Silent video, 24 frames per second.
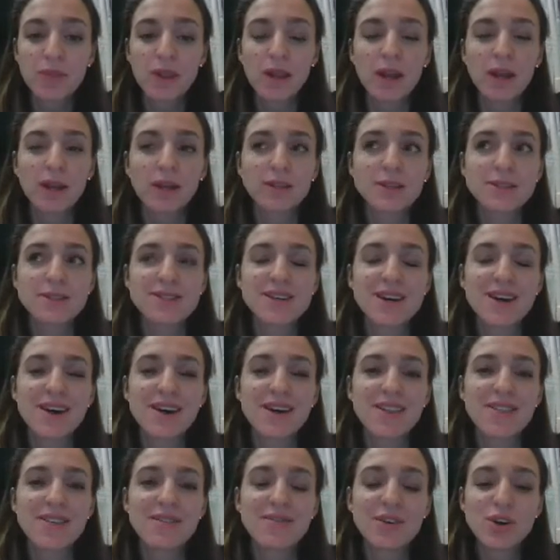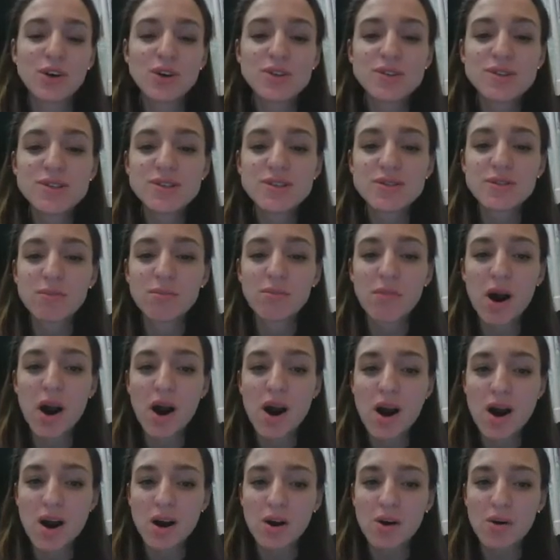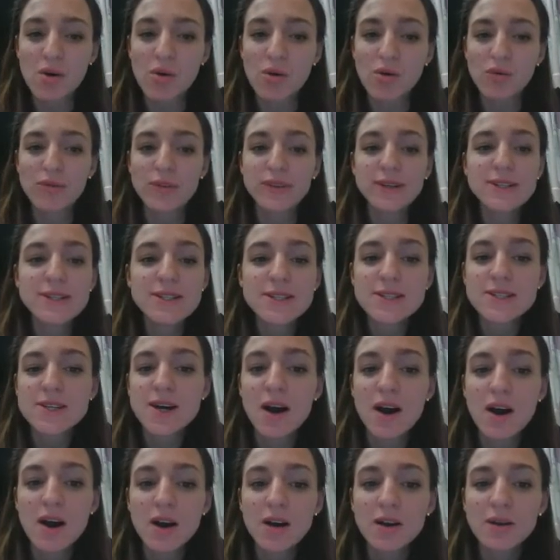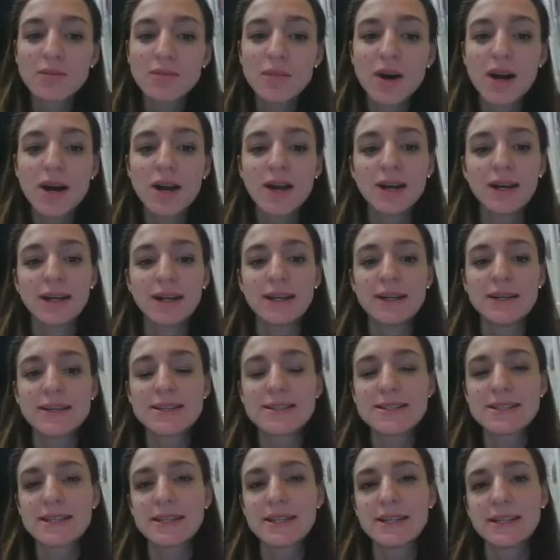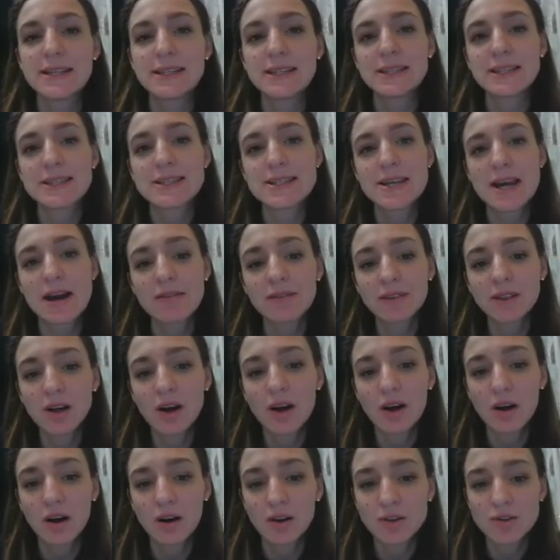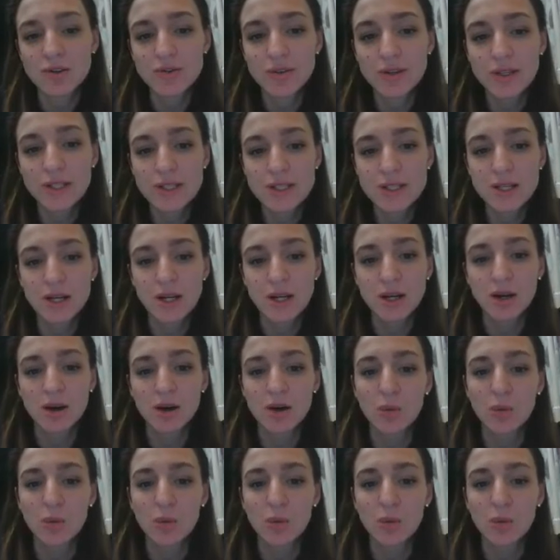and uh, the first mark of this time is in 700 uh,